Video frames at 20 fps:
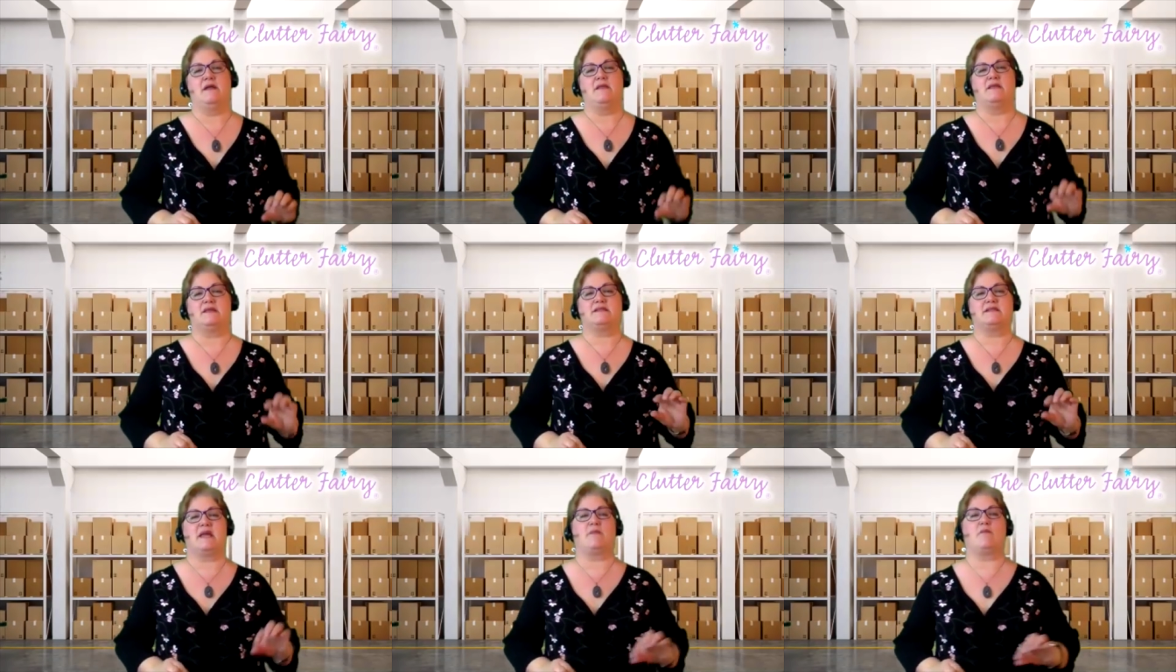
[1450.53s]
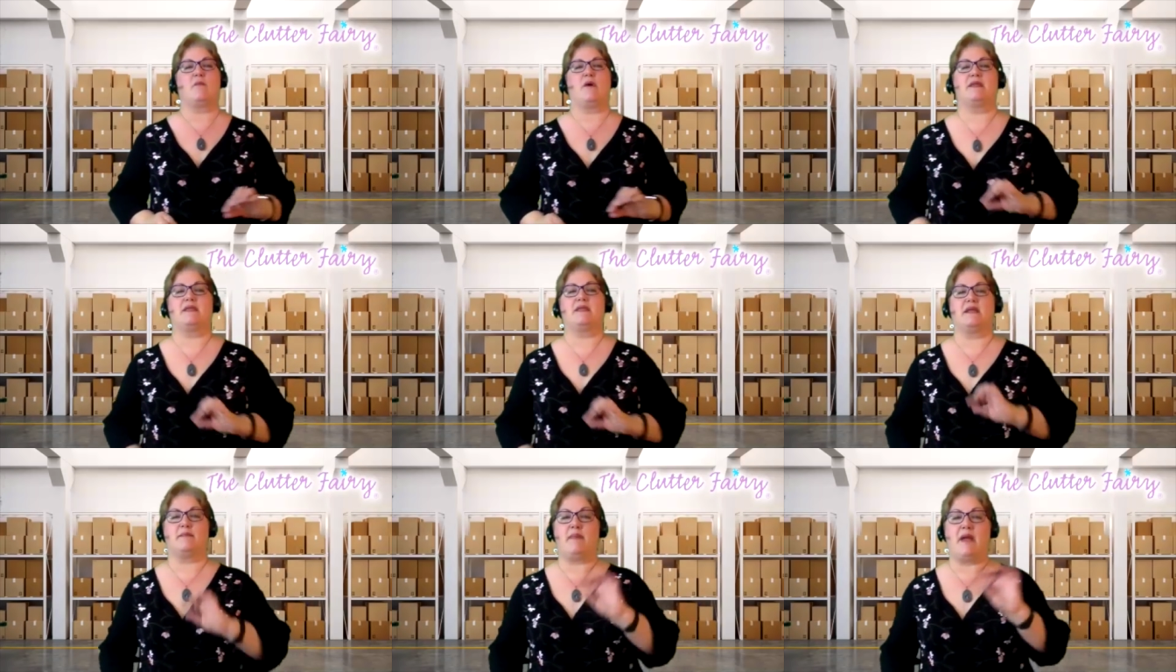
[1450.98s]
the same
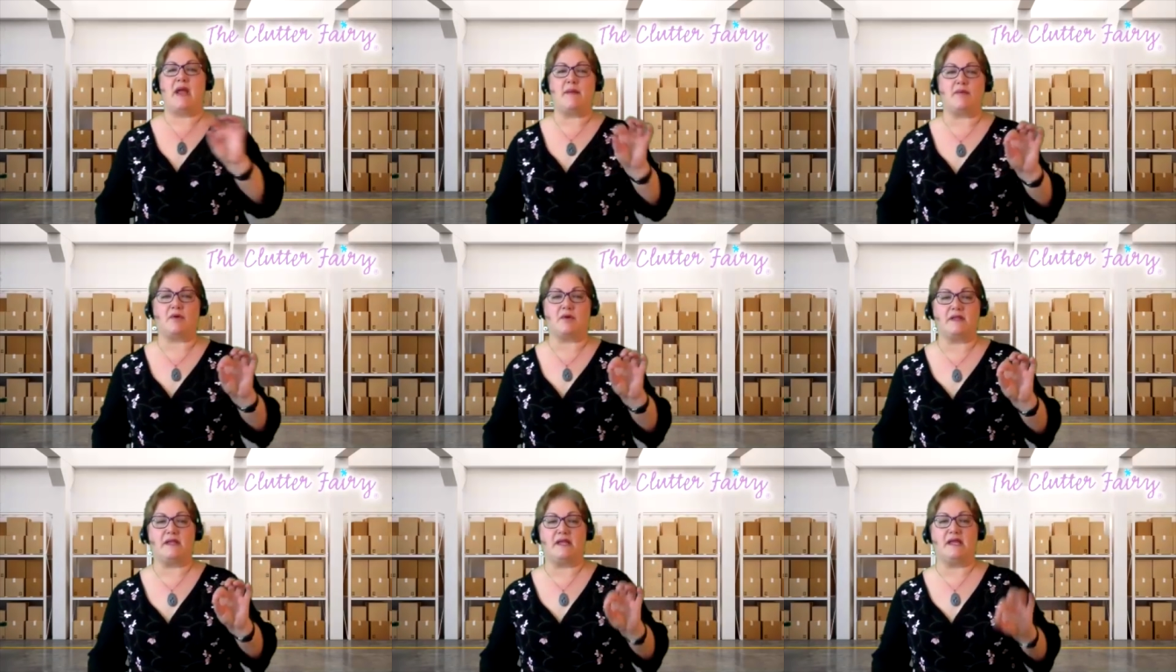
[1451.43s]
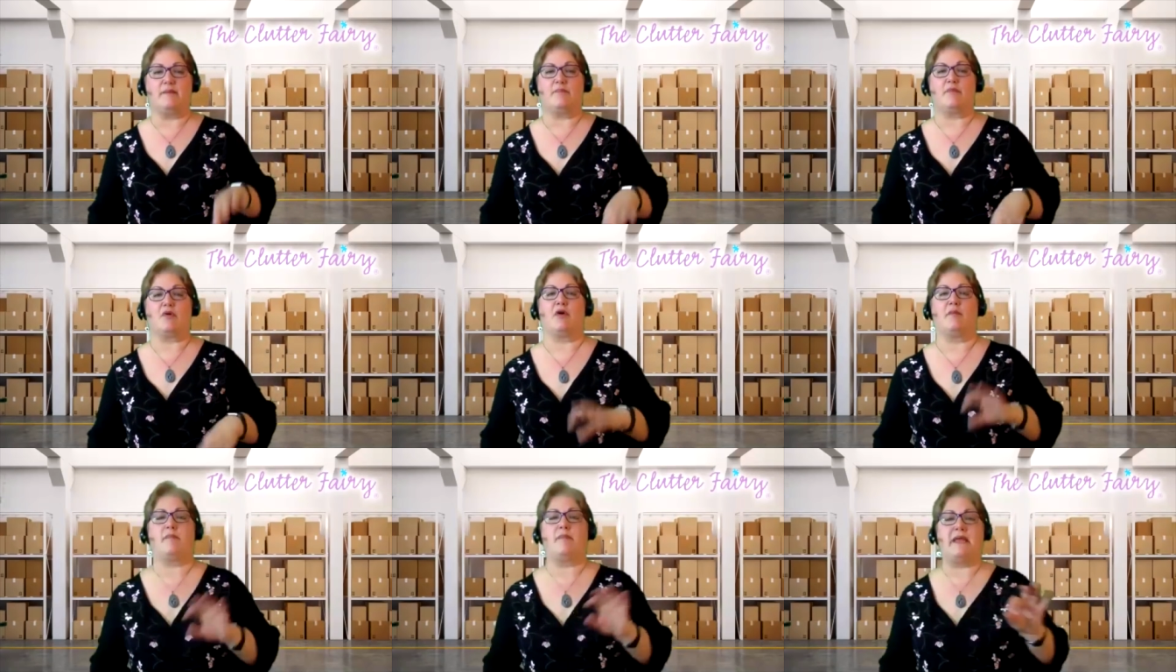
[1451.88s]
way that a paper clip
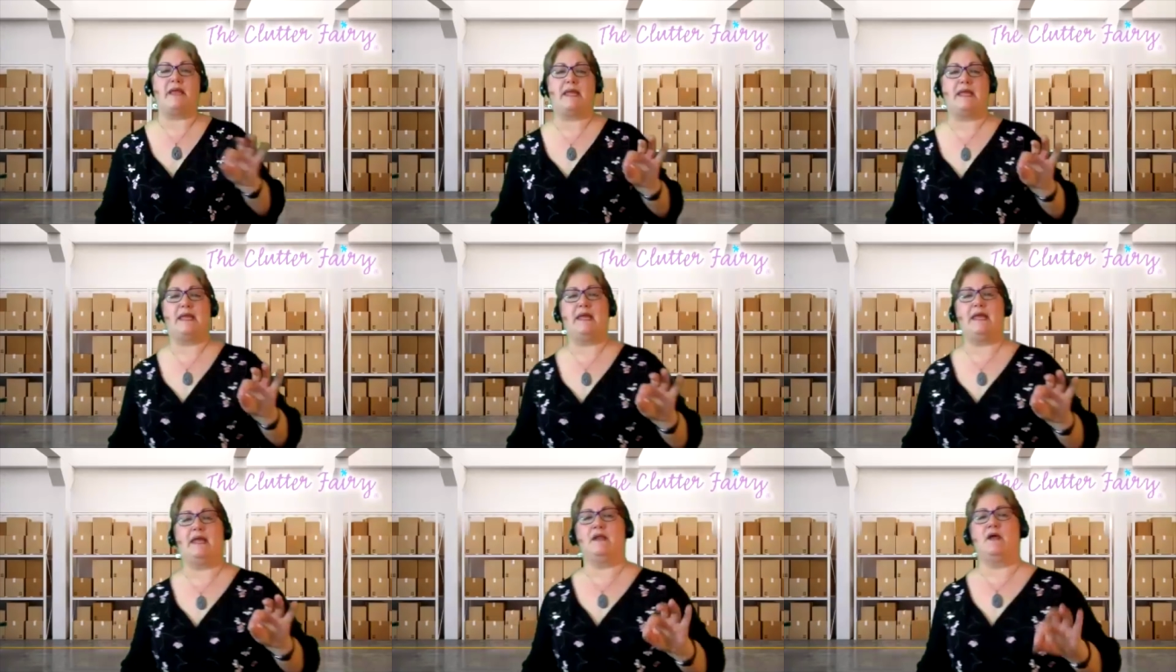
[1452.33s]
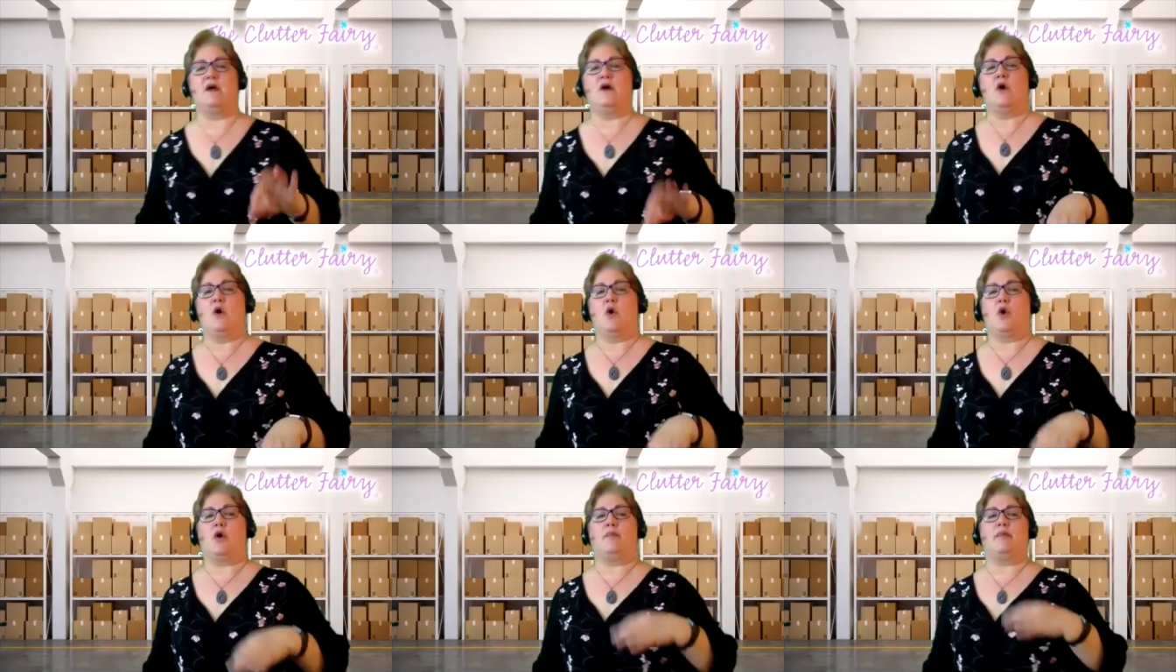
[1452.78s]
or a pin
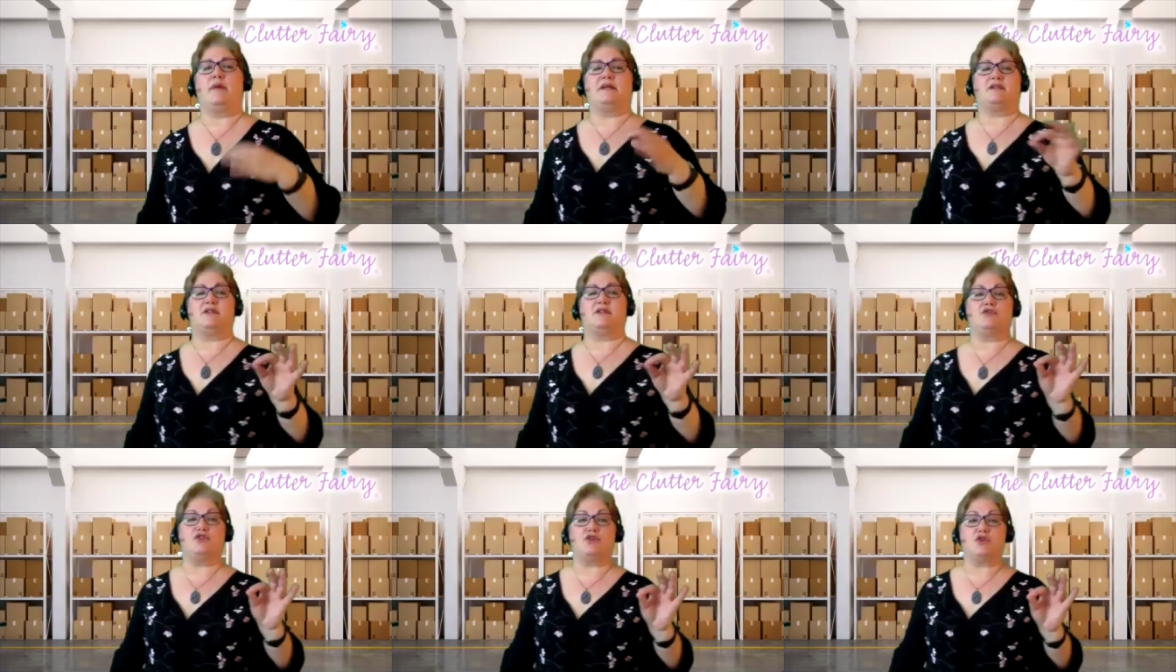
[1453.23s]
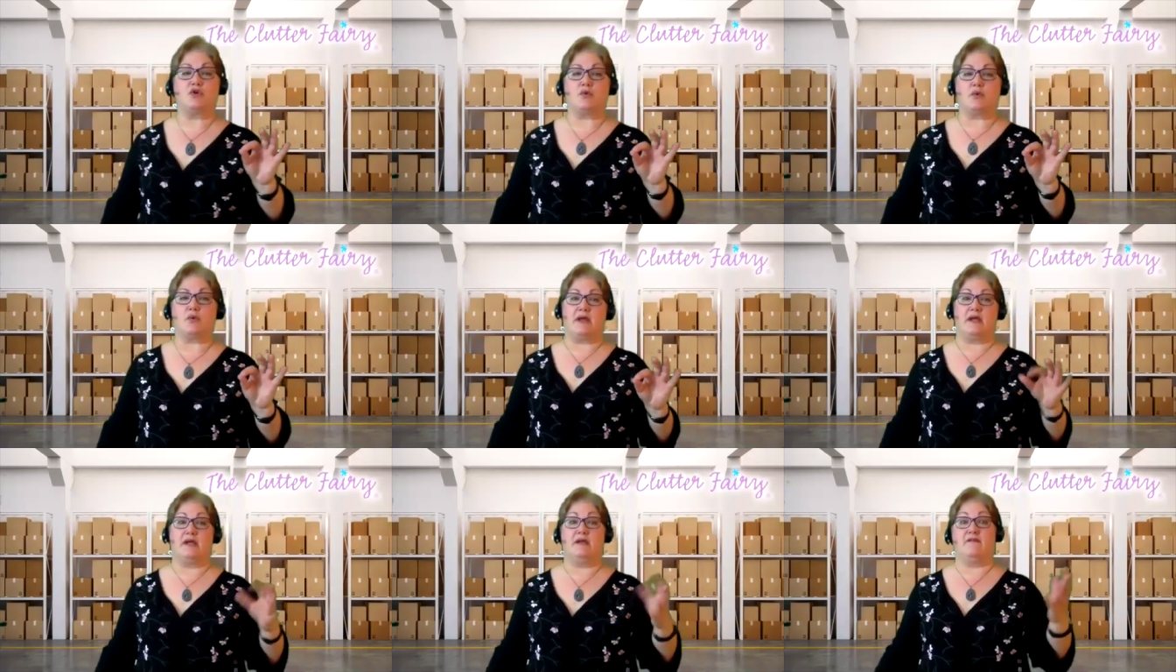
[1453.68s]
or a piece of
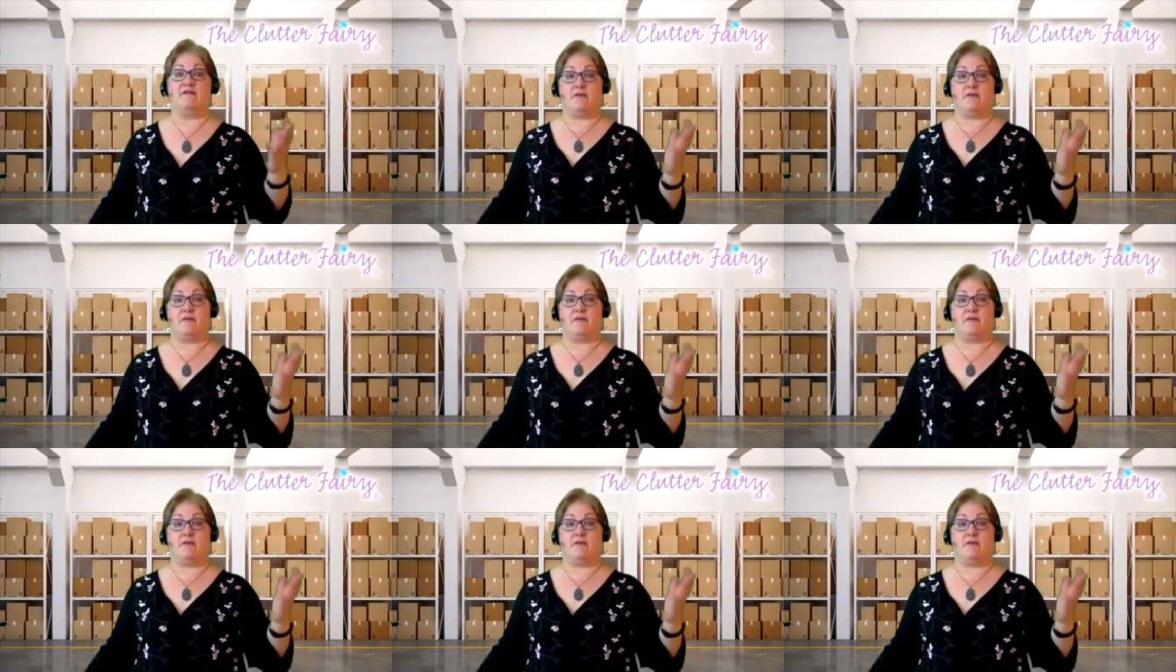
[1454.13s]
jewelry,